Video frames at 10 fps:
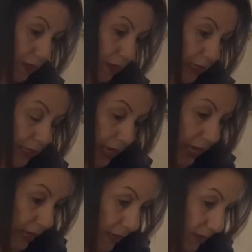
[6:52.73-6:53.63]

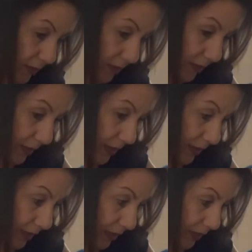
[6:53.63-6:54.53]
Yeah,
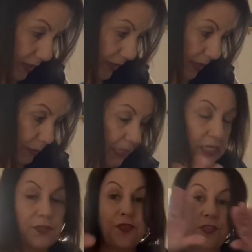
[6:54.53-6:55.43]

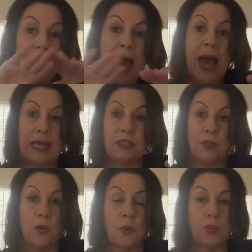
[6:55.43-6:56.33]
it's flat in the
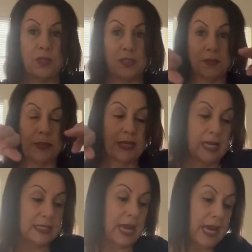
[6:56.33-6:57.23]
corners
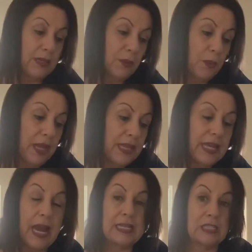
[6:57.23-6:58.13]
because the way
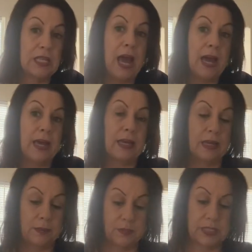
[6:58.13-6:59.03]
that I
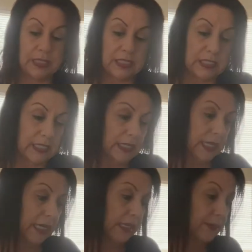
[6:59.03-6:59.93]
stitched it
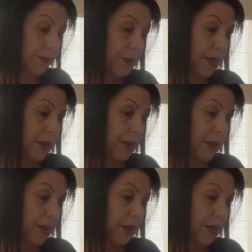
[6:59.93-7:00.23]
in.